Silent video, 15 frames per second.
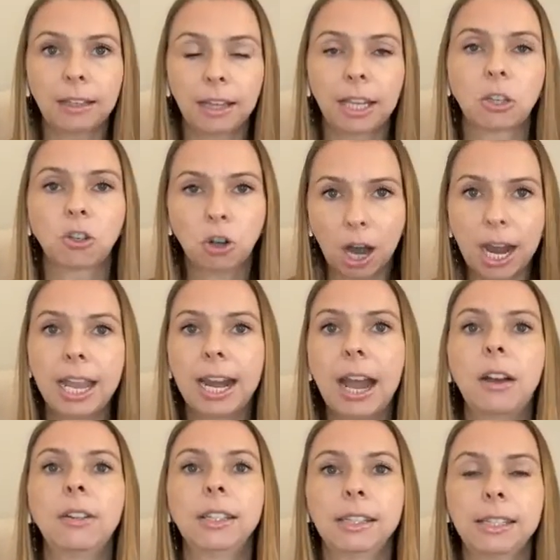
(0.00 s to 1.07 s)
Like try it
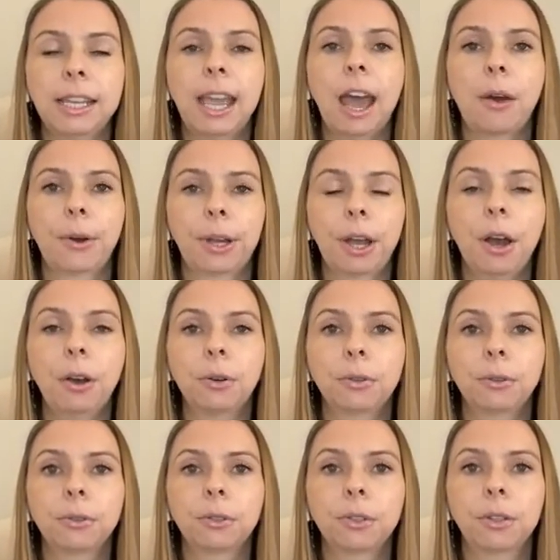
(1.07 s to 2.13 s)
out and see how it
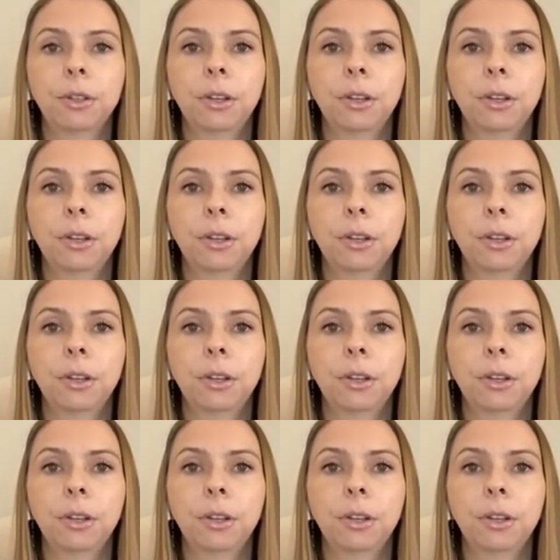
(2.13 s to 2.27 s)
goes.